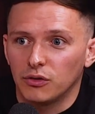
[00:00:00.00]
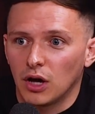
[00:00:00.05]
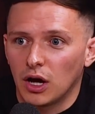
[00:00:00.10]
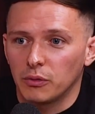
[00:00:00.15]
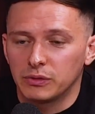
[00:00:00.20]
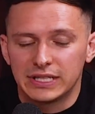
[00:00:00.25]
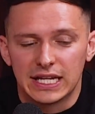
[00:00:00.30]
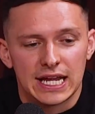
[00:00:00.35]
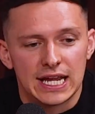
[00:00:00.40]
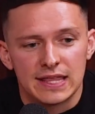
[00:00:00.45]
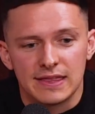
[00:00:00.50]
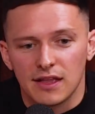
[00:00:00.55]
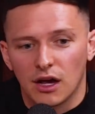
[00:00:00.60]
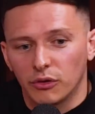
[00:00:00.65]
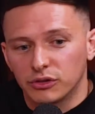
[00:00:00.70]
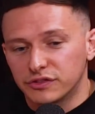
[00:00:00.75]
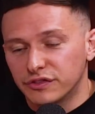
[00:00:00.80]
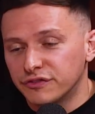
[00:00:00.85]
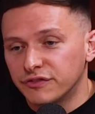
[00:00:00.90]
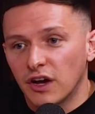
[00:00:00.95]
I was
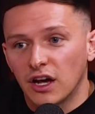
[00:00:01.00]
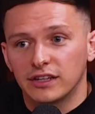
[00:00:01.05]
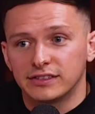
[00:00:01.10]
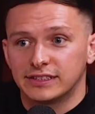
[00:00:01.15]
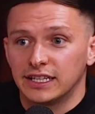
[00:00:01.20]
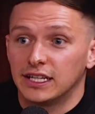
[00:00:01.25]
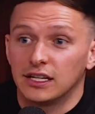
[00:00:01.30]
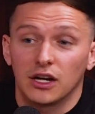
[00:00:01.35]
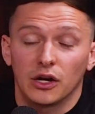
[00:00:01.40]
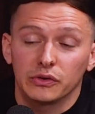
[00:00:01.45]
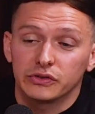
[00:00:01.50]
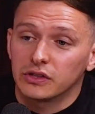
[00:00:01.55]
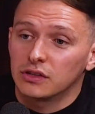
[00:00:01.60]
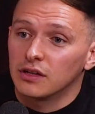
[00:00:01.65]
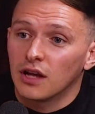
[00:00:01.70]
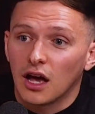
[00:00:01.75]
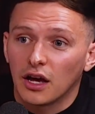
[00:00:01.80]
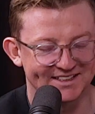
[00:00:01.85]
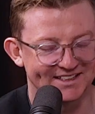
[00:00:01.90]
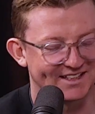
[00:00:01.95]
the first in and I was the
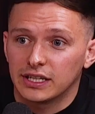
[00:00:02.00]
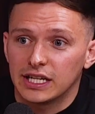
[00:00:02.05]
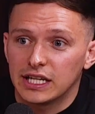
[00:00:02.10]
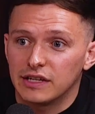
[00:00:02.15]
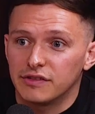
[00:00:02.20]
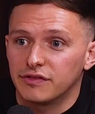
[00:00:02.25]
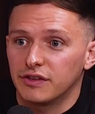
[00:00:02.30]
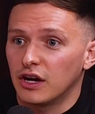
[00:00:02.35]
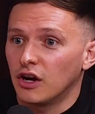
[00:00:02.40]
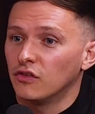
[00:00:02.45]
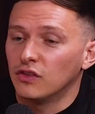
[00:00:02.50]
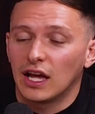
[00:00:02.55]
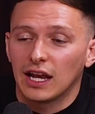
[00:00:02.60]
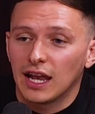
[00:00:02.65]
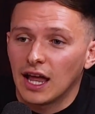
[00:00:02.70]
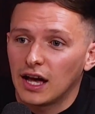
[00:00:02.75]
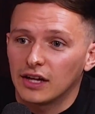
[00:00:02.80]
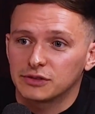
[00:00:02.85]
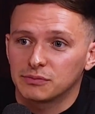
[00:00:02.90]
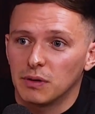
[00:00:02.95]
last to leave on that
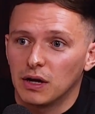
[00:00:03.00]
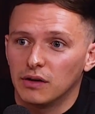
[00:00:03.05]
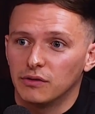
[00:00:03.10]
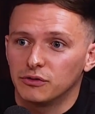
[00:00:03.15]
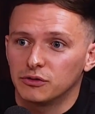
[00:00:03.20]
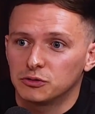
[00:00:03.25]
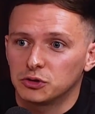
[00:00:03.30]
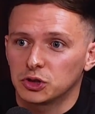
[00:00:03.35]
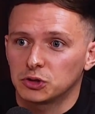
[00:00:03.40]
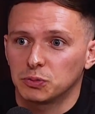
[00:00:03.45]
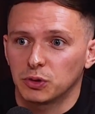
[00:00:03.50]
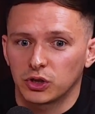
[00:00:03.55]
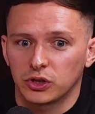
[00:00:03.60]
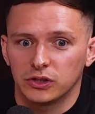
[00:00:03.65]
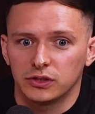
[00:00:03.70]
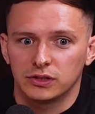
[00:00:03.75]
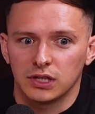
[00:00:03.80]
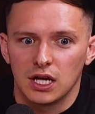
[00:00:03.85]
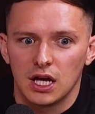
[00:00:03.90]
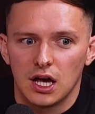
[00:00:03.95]
last month, just
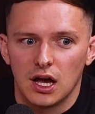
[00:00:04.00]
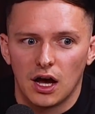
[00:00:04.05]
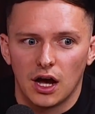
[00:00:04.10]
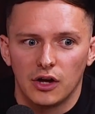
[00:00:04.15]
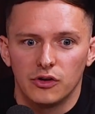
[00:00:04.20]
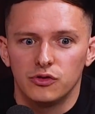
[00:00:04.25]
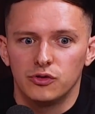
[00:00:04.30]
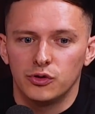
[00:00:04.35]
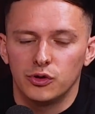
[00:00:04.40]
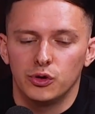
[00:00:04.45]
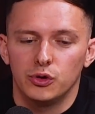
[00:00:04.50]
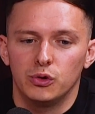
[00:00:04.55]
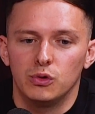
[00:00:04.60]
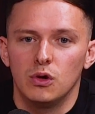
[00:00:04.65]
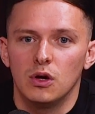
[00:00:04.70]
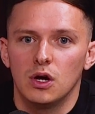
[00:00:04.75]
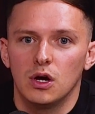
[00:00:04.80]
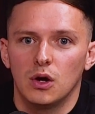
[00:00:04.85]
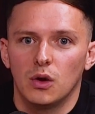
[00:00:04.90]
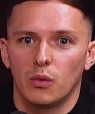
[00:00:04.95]
because I knew
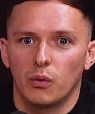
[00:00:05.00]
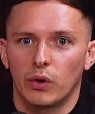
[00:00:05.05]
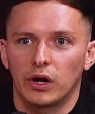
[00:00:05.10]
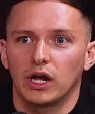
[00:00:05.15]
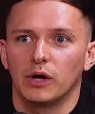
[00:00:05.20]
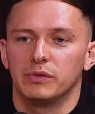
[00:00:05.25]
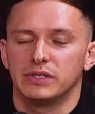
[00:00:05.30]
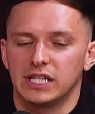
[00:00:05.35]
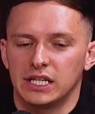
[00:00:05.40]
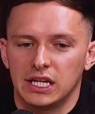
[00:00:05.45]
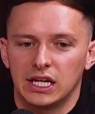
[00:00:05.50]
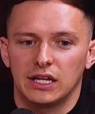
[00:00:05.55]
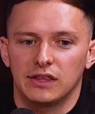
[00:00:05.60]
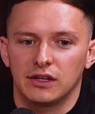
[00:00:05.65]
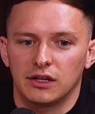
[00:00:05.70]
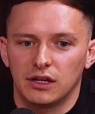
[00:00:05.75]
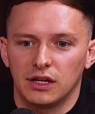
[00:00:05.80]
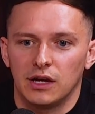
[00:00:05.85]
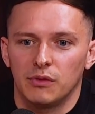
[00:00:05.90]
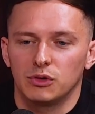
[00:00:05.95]
when I was in it
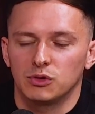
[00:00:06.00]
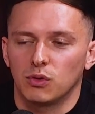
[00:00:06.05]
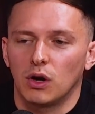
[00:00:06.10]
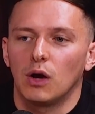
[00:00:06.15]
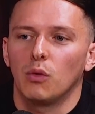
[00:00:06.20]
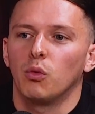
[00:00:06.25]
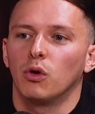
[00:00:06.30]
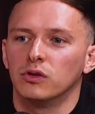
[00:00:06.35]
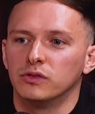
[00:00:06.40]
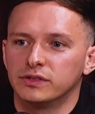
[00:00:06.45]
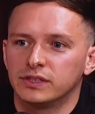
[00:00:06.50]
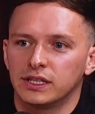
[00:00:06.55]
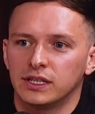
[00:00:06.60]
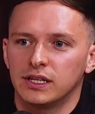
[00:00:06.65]
that it was what I wanted.